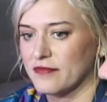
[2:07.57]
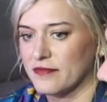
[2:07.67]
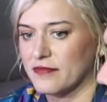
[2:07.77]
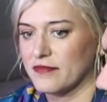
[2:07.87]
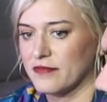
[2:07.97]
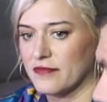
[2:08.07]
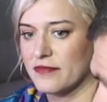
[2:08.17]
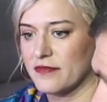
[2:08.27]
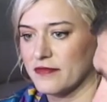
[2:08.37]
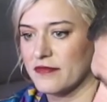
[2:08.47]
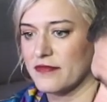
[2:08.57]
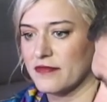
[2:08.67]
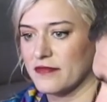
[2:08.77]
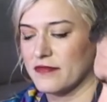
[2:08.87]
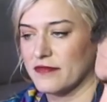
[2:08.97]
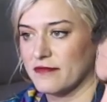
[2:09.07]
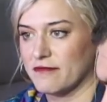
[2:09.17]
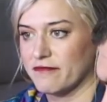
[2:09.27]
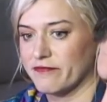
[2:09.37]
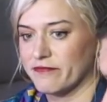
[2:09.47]

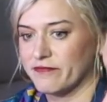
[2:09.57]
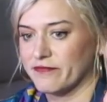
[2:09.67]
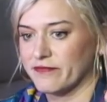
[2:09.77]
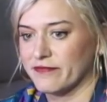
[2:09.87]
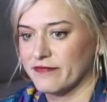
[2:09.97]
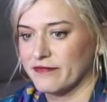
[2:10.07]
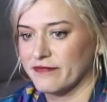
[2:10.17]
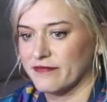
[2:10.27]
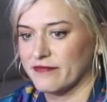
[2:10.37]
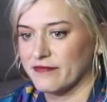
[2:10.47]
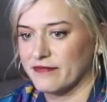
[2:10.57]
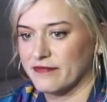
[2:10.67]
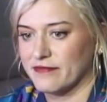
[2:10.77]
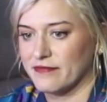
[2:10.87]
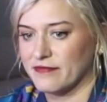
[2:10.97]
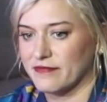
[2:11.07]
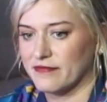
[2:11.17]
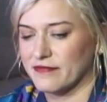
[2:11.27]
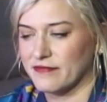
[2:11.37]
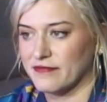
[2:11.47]

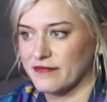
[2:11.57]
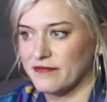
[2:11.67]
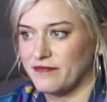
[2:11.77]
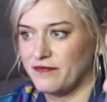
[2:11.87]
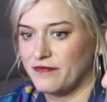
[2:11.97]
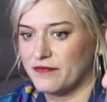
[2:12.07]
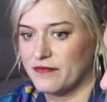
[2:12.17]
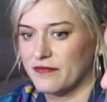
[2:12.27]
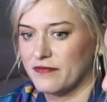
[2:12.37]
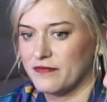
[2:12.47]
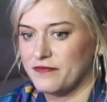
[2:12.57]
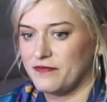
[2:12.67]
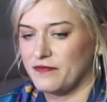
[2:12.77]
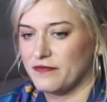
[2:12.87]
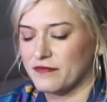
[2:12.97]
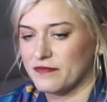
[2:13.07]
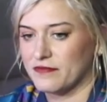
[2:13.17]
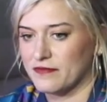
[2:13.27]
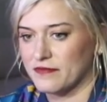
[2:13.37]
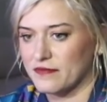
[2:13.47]

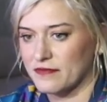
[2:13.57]
[no speech]